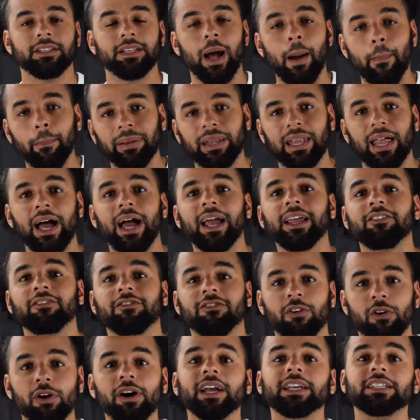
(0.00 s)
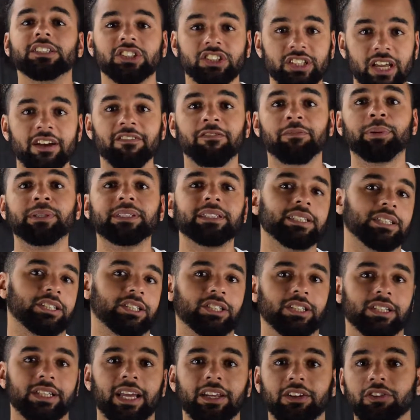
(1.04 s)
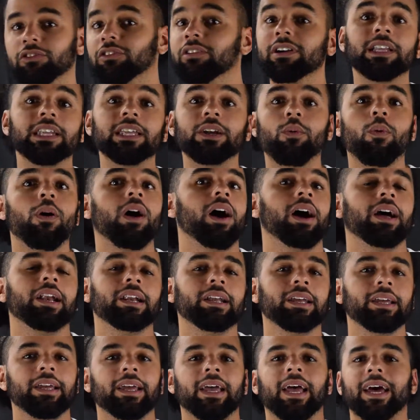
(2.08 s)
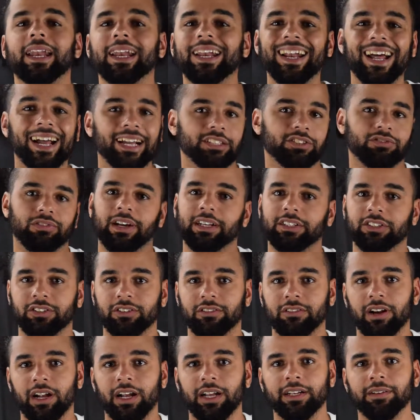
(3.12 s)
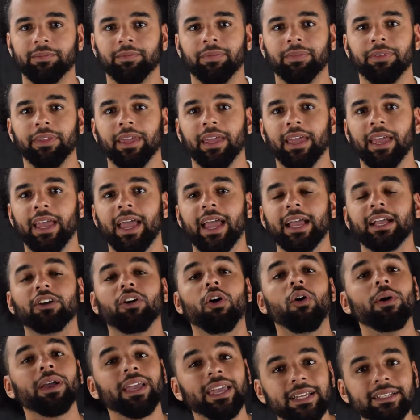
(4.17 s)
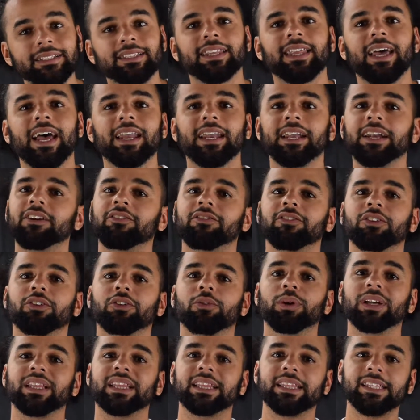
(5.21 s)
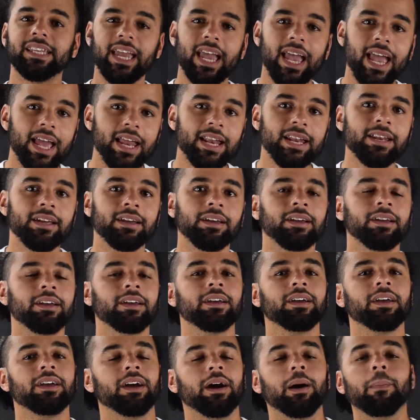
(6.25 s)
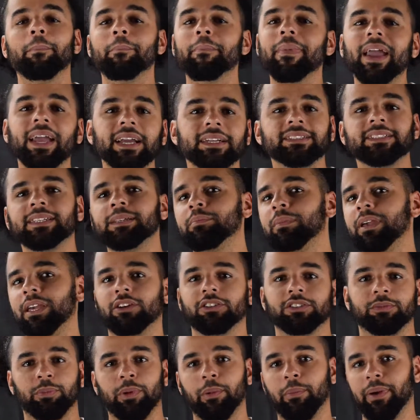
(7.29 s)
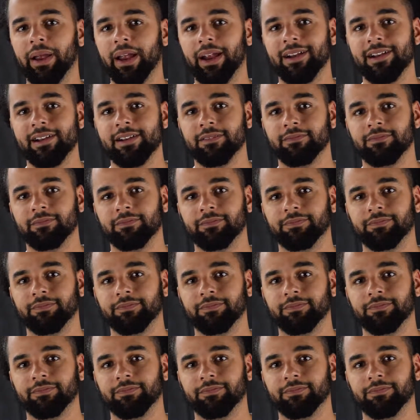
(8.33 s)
applying for a chef position that you really want at a nice restaurant, going into that interview with 10 amazing meals prepared.